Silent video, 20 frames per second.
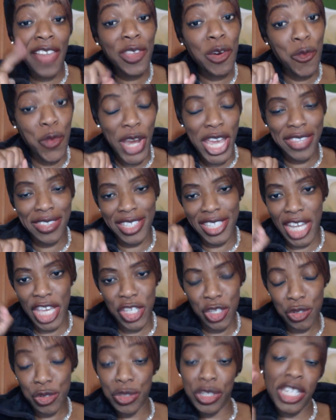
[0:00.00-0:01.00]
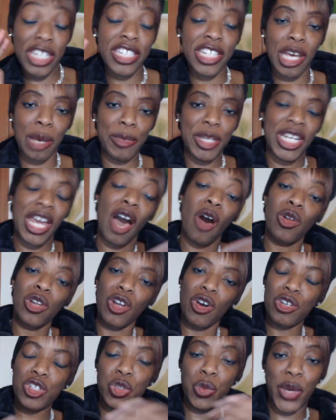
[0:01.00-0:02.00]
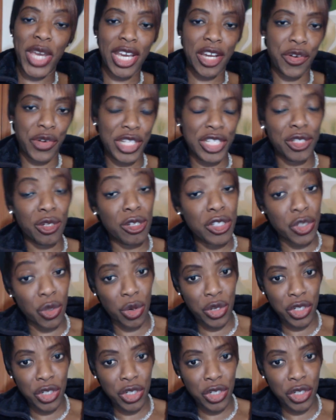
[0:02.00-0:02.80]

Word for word: other way that I use to determine how long to wear crystals